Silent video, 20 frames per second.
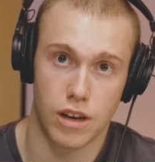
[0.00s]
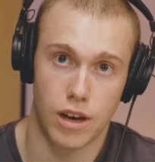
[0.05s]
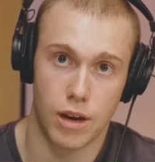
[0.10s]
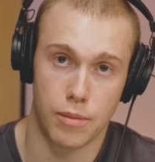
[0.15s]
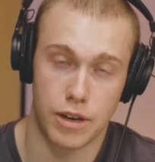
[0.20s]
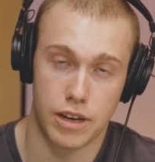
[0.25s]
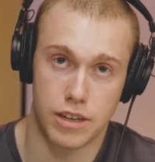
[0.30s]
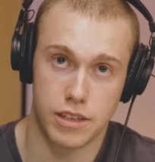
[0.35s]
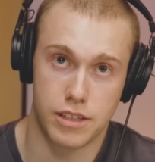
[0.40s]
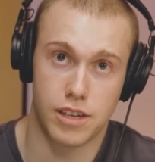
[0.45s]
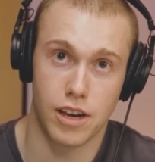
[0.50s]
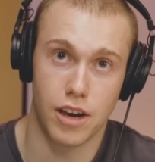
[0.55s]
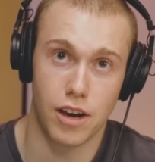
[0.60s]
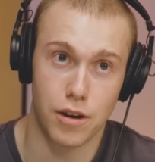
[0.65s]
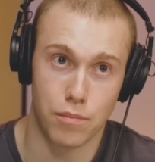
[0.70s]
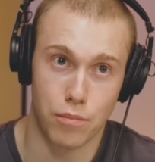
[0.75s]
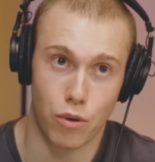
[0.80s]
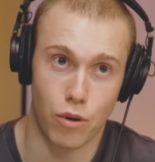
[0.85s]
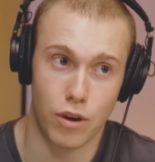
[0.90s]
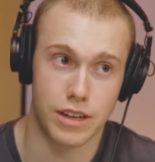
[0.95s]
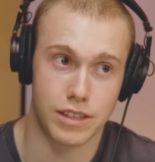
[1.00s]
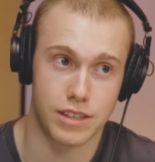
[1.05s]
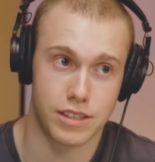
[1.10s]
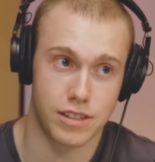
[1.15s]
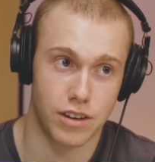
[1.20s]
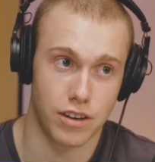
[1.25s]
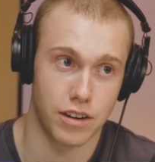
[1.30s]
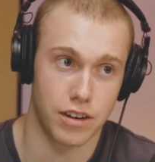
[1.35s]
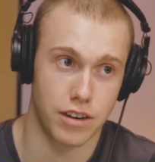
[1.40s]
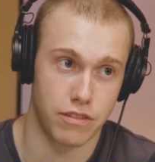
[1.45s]
I mean, at a certain point, it's
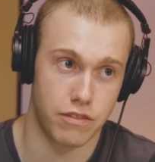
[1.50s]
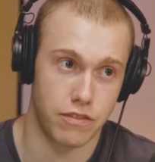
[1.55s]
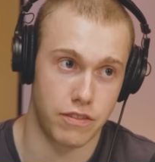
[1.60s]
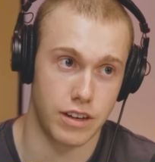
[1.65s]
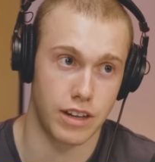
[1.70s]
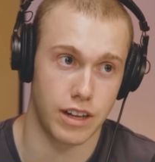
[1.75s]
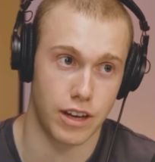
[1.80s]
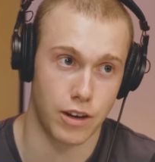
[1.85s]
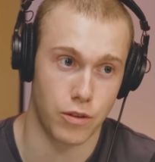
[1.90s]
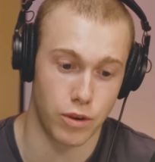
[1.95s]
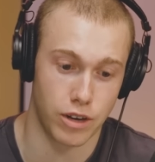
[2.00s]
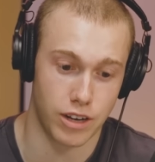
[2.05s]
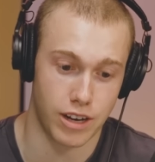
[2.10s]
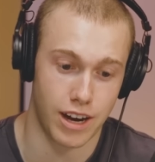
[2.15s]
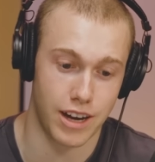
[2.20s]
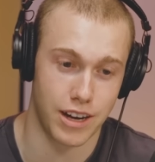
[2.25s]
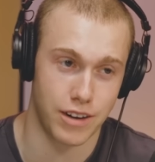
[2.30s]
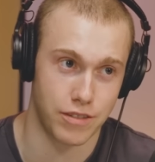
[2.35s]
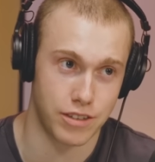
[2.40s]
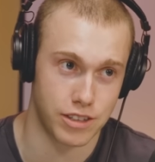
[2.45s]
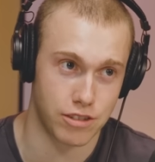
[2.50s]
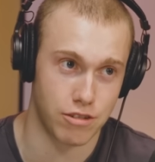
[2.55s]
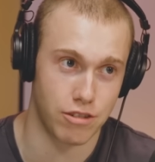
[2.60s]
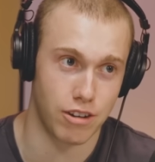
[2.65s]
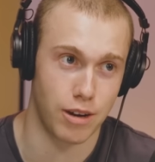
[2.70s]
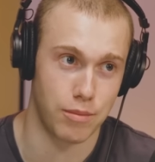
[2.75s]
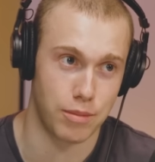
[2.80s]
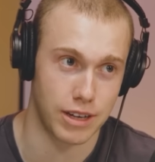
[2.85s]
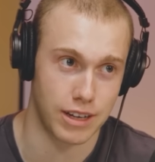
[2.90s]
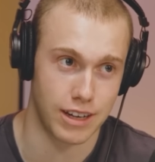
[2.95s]
starting to feel like we're kind of
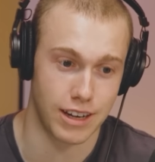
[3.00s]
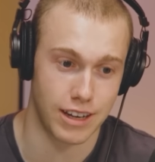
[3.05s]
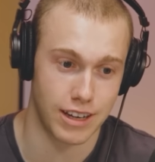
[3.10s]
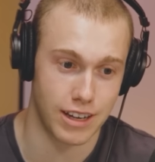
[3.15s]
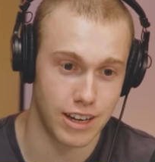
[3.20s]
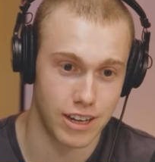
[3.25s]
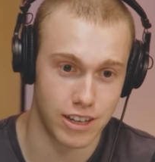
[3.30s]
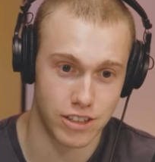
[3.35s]
describing like